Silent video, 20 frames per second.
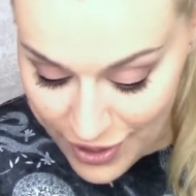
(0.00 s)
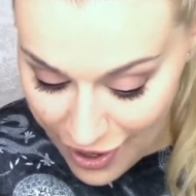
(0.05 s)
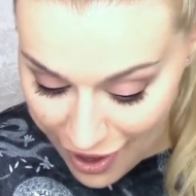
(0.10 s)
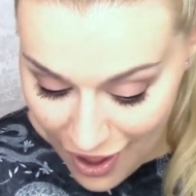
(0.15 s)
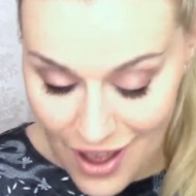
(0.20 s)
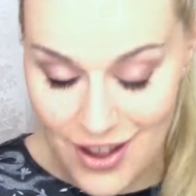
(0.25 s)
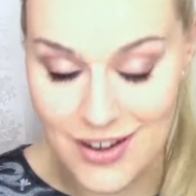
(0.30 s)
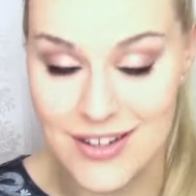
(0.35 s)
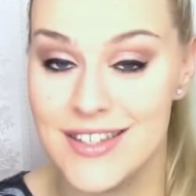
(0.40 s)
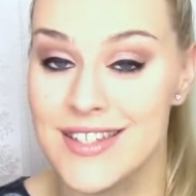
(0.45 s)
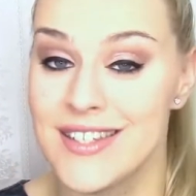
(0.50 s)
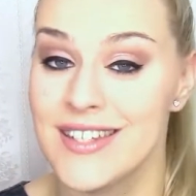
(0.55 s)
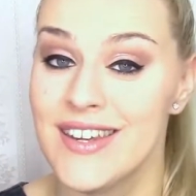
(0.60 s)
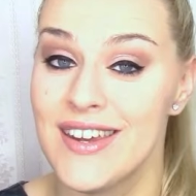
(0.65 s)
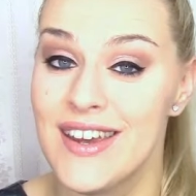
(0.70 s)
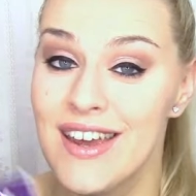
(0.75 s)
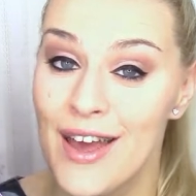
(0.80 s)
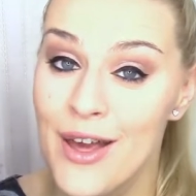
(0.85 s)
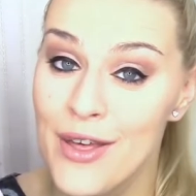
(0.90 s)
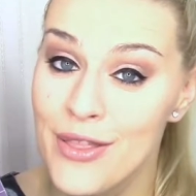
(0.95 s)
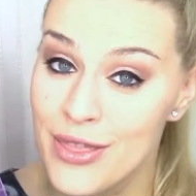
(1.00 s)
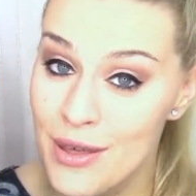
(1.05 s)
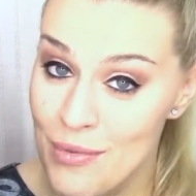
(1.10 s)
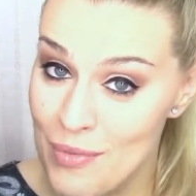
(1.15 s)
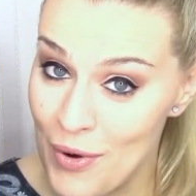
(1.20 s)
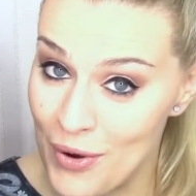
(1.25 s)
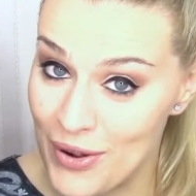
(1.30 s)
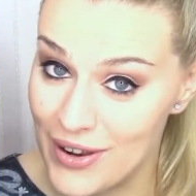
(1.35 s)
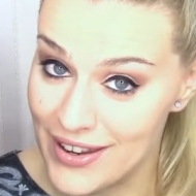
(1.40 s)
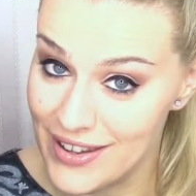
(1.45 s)
got the
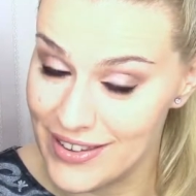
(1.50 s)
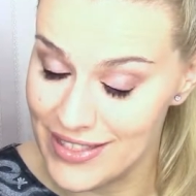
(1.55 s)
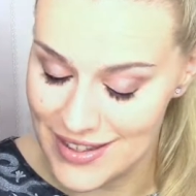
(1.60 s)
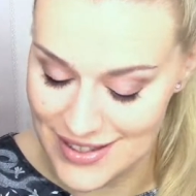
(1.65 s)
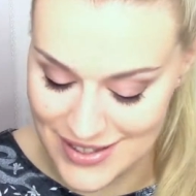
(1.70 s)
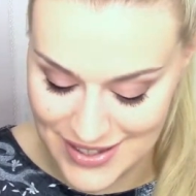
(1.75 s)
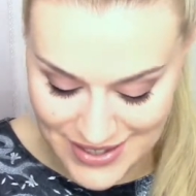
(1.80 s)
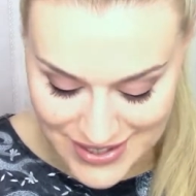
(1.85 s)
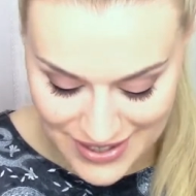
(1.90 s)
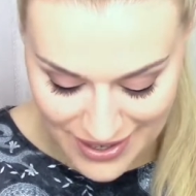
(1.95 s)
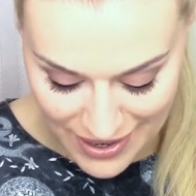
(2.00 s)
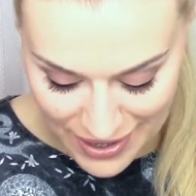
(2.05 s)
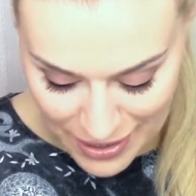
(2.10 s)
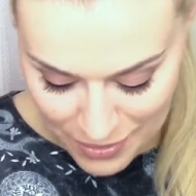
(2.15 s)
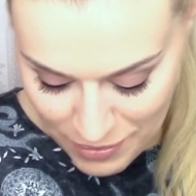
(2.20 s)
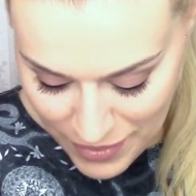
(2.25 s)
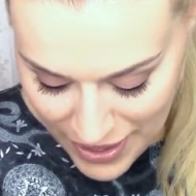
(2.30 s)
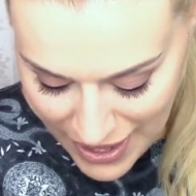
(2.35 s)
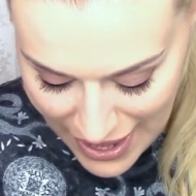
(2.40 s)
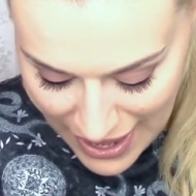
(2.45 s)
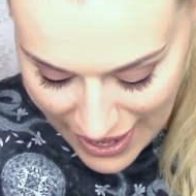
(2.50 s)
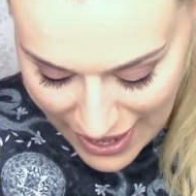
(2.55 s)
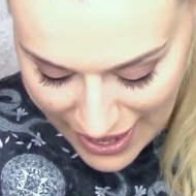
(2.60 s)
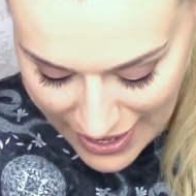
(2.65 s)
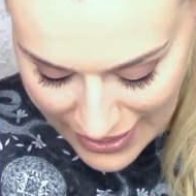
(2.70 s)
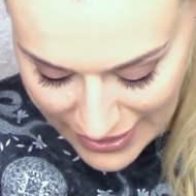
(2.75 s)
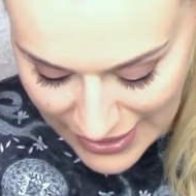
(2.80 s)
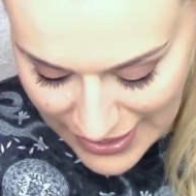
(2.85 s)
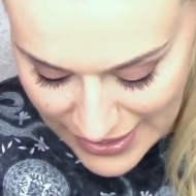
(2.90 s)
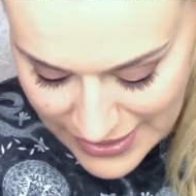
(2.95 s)
booklet this time,
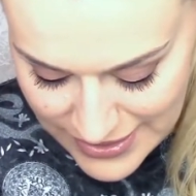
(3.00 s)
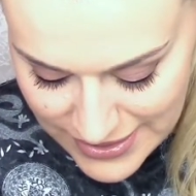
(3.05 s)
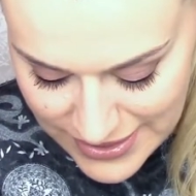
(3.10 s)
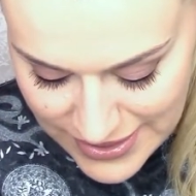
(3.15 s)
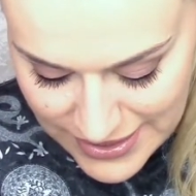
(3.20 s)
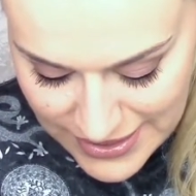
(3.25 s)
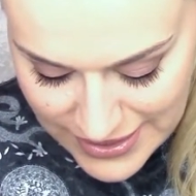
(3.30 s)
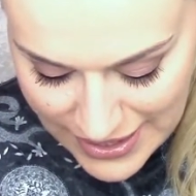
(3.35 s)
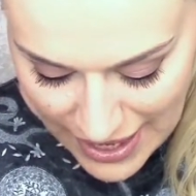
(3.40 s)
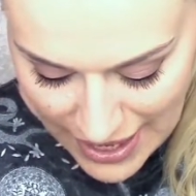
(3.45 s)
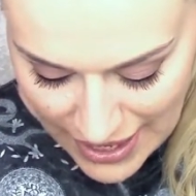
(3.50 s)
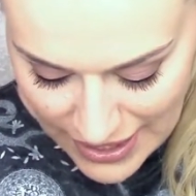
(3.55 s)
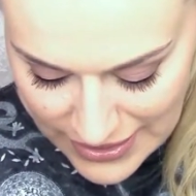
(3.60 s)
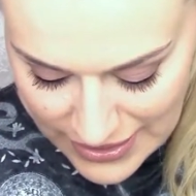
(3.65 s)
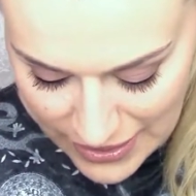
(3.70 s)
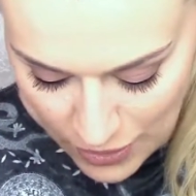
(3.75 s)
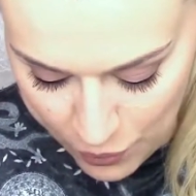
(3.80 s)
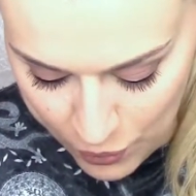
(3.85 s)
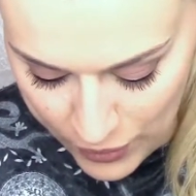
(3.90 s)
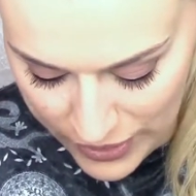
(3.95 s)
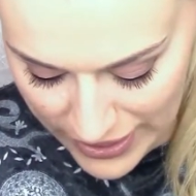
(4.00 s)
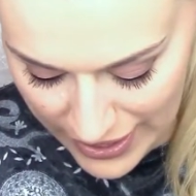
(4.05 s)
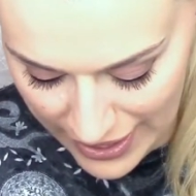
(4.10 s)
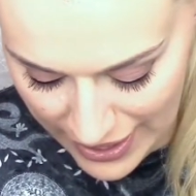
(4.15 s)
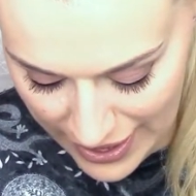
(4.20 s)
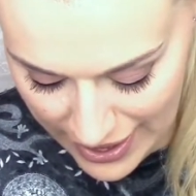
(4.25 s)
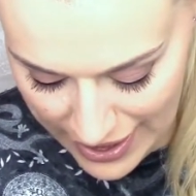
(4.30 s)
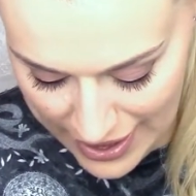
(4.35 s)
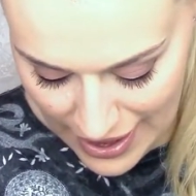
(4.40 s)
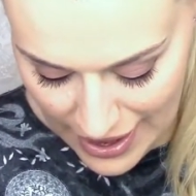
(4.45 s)
and inside we
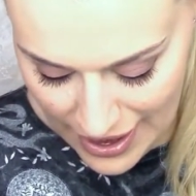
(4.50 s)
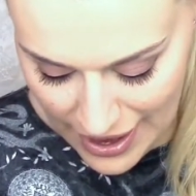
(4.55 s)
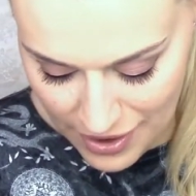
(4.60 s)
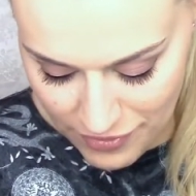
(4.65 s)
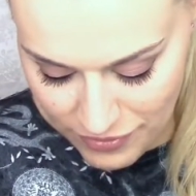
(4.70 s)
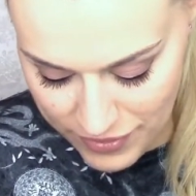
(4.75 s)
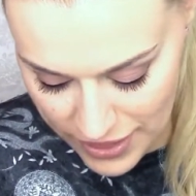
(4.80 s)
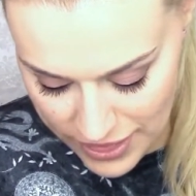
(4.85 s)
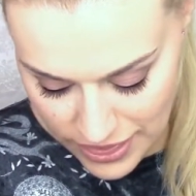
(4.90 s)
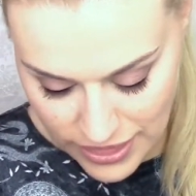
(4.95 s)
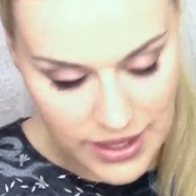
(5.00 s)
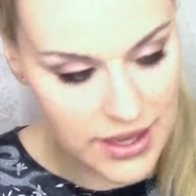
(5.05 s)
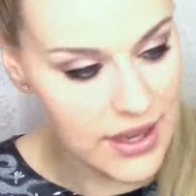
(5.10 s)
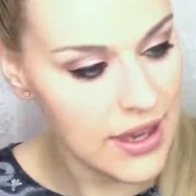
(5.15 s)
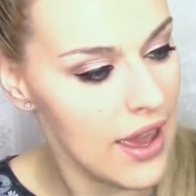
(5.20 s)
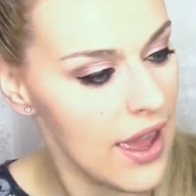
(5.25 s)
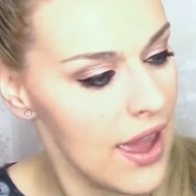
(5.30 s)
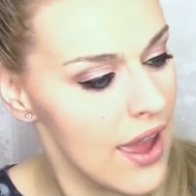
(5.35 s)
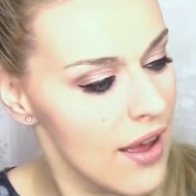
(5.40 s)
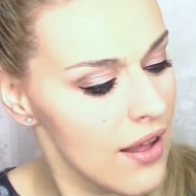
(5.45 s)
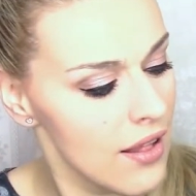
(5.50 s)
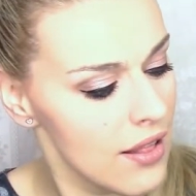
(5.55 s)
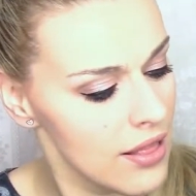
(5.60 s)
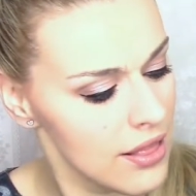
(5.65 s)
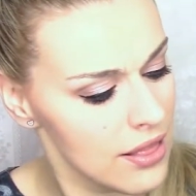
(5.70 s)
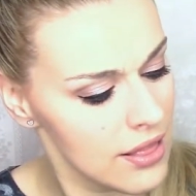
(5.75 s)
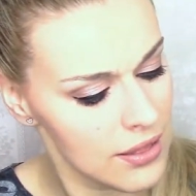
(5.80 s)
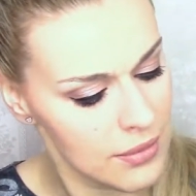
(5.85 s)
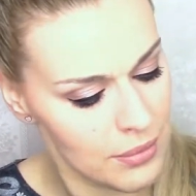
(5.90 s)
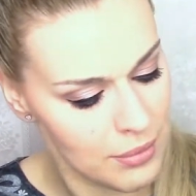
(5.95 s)
have the
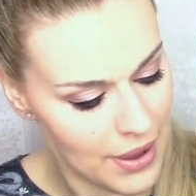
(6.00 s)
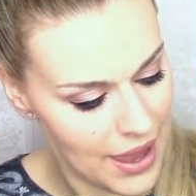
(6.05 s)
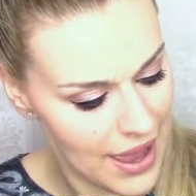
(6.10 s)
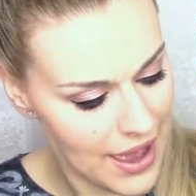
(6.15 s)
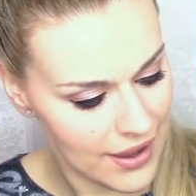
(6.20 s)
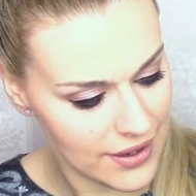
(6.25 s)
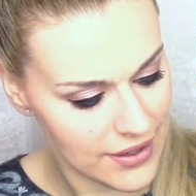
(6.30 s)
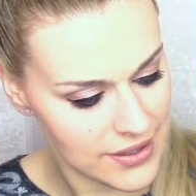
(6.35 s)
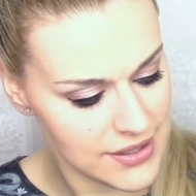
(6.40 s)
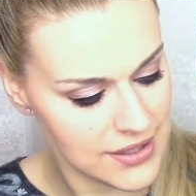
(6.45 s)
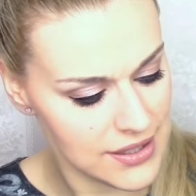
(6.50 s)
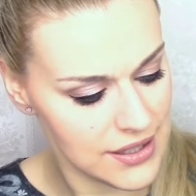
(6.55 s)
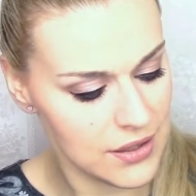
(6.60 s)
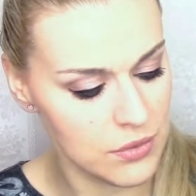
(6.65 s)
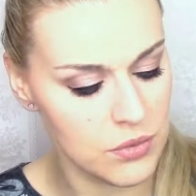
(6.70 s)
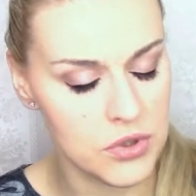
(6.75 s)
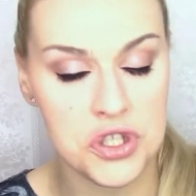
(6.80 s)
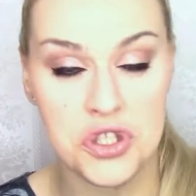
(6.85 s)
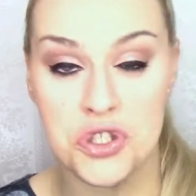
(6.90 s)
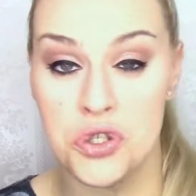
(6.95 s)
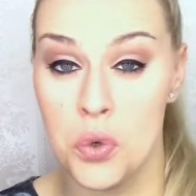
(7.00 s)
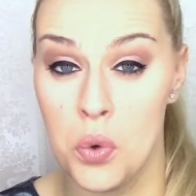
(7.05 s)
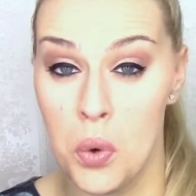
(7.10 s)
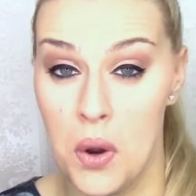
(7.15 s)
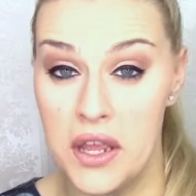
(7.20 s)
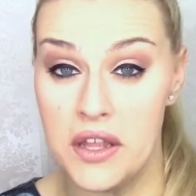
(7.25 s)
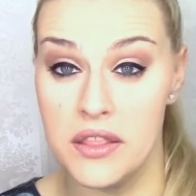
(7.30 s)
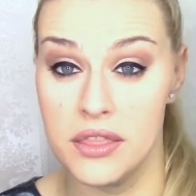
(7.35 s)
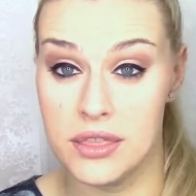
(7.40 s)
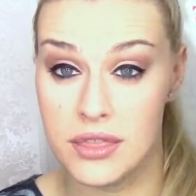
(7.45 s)
Elle magazine, which is
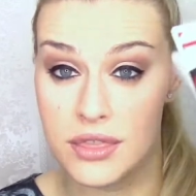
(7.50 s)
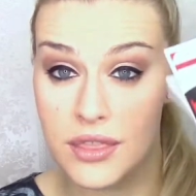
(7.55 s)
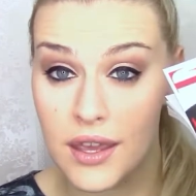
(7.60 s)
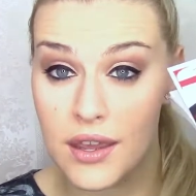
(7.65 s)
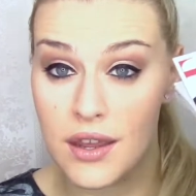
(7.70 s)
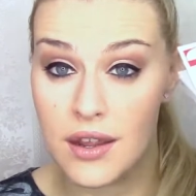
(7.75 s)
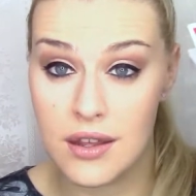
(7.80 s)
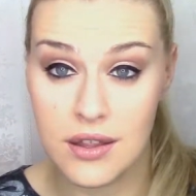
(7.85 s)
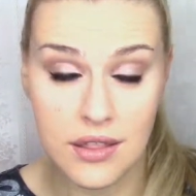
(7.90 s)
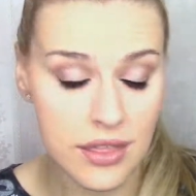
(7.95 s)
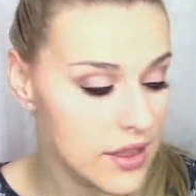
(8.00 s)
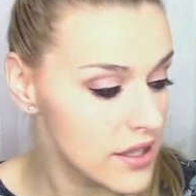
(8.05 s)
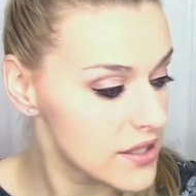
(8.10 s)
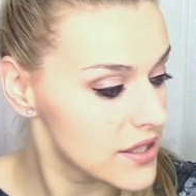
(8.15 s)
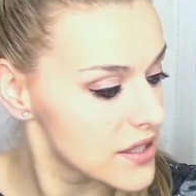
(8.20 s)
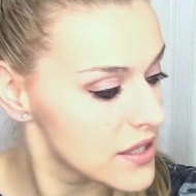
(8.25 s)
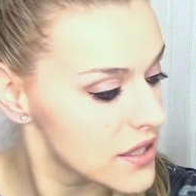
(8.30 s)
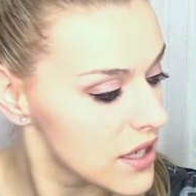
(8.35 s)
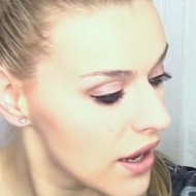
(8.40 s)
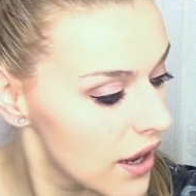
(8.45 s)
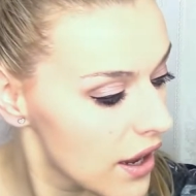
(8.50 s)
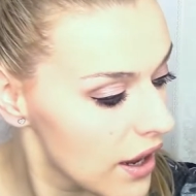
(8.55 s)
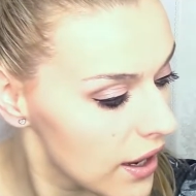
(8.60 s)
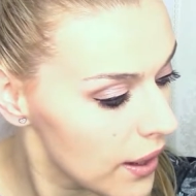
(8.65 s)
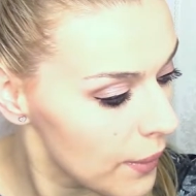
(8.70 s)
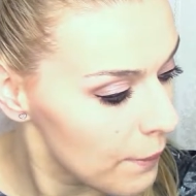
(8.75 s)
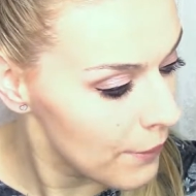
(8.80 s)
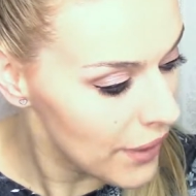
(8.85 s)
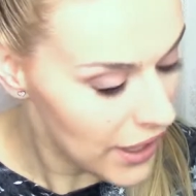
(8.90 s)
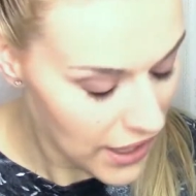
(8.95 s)
quite thick this
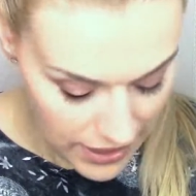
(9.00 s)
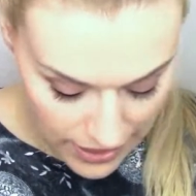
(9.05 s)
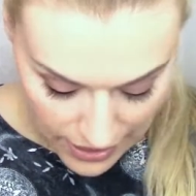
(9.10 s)
time,